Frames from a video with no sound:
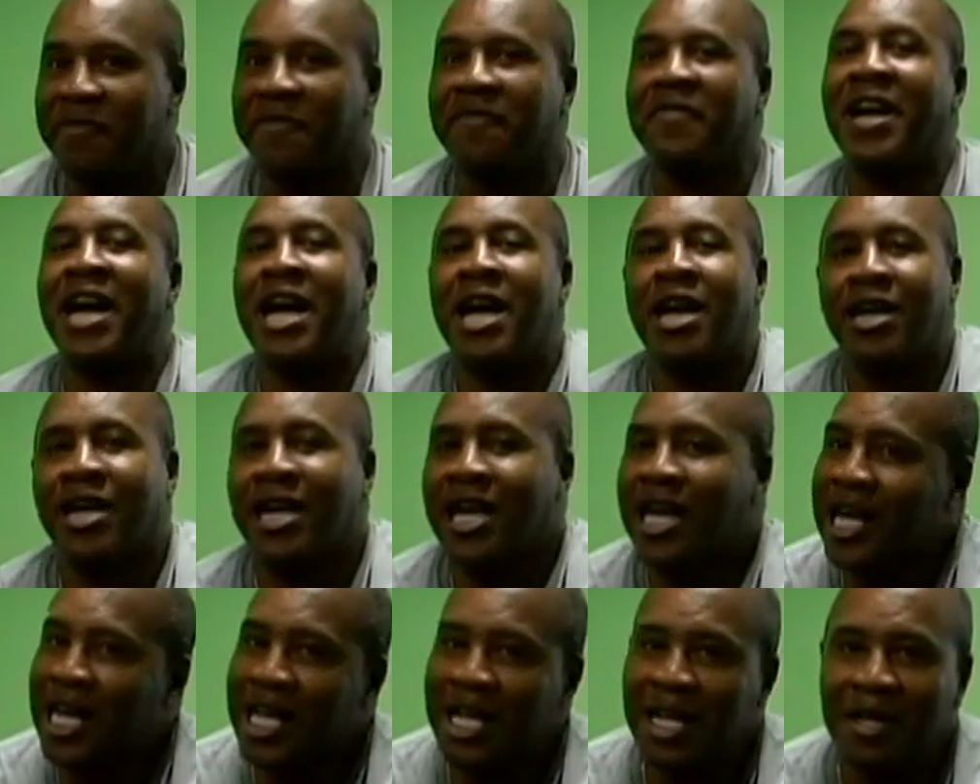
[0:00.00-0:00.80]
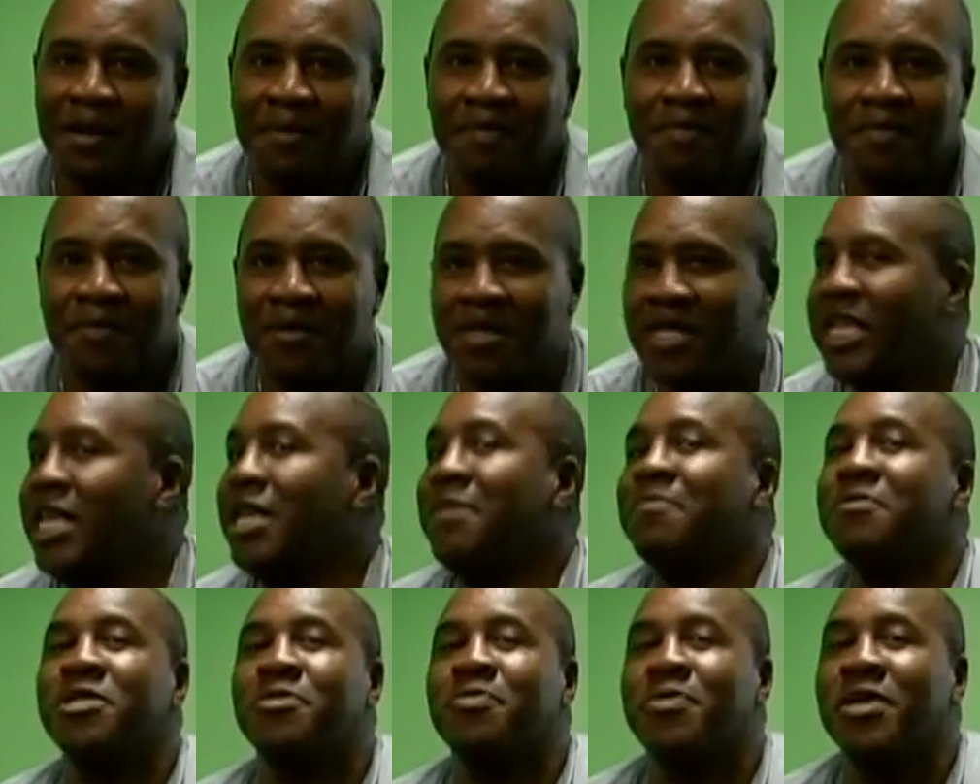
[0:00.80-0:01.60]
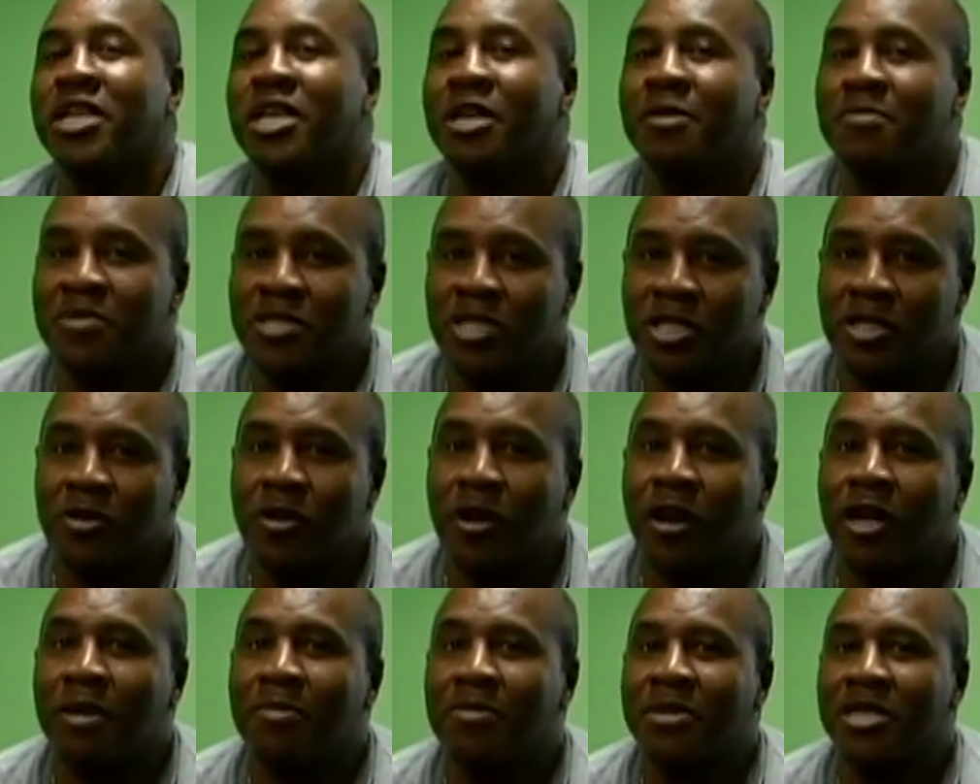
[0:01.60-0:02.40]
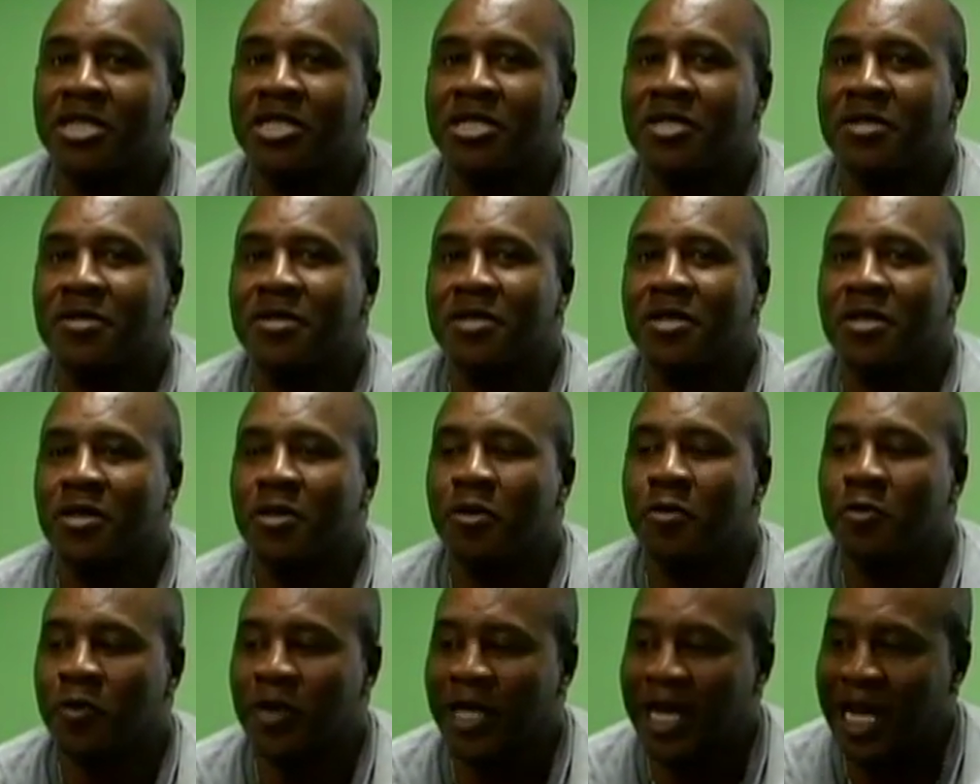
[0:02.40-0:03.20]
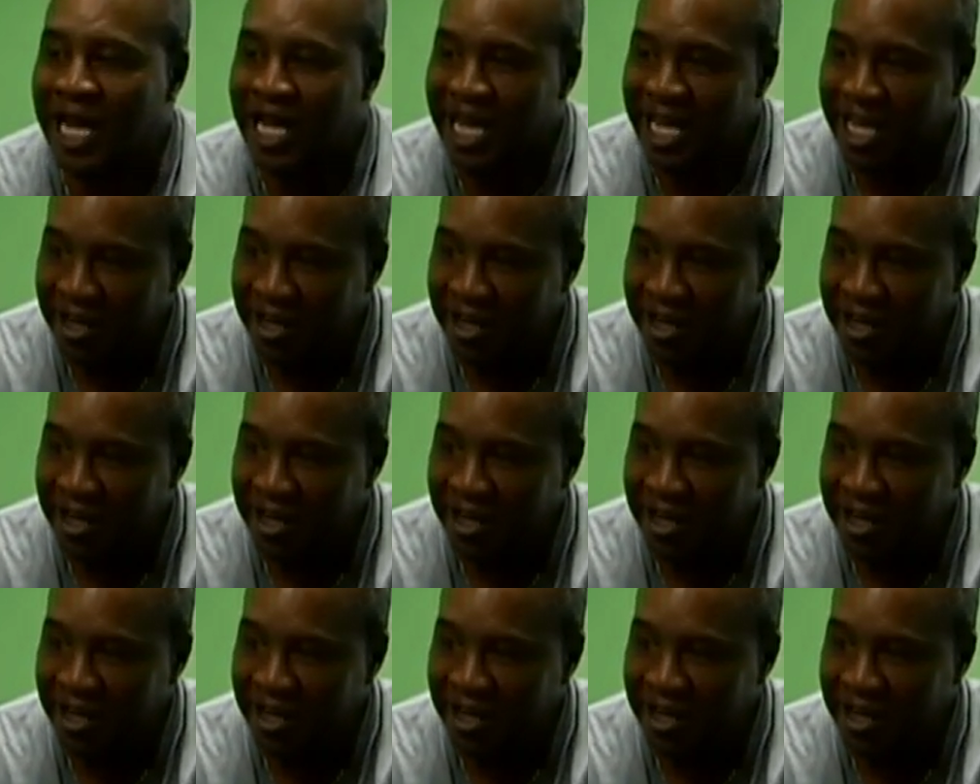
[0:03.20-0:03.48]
In fact, our uh, name has become synonymous with our